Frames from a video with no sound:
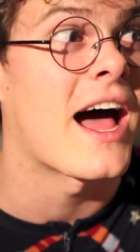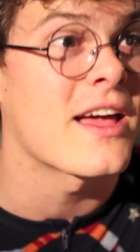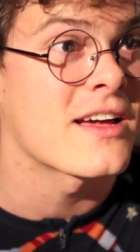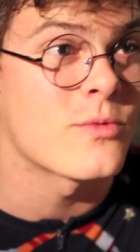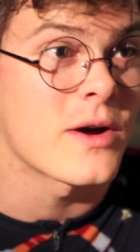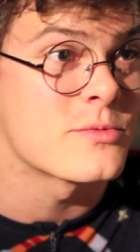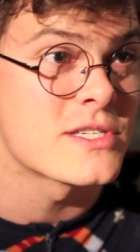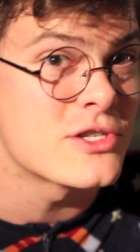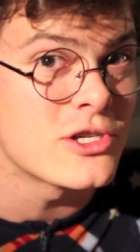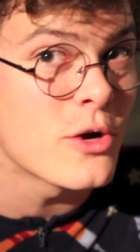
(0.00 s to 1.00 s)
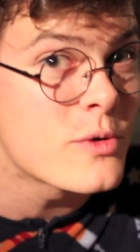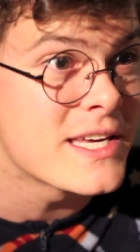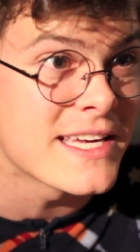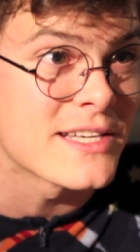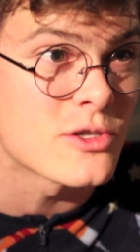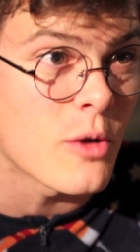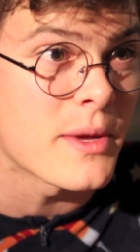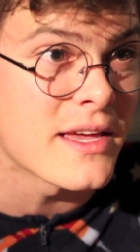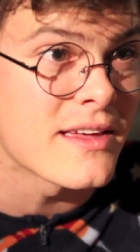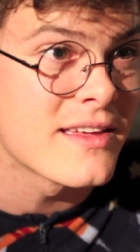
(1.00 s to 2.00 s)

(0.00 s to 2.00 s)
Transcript: I was joking, Dobby.